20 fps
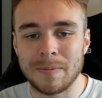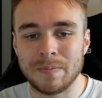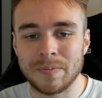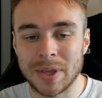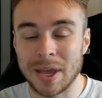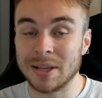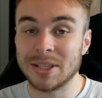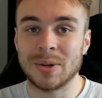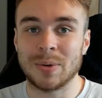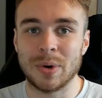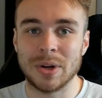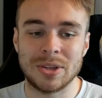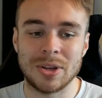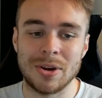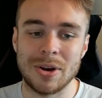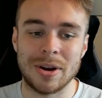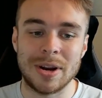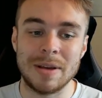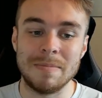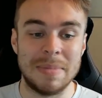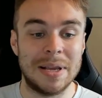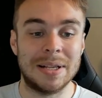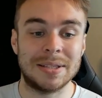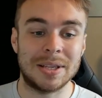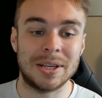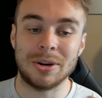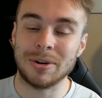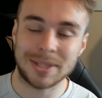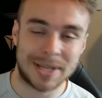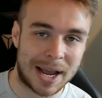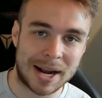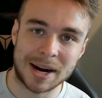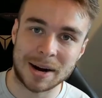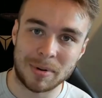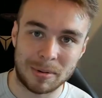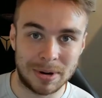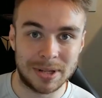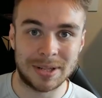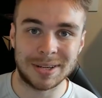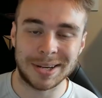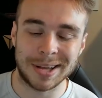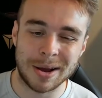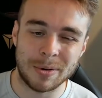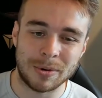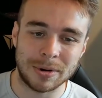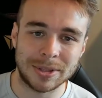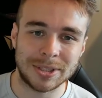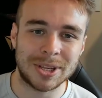gets a return, it means that your attacker probably didn't get one.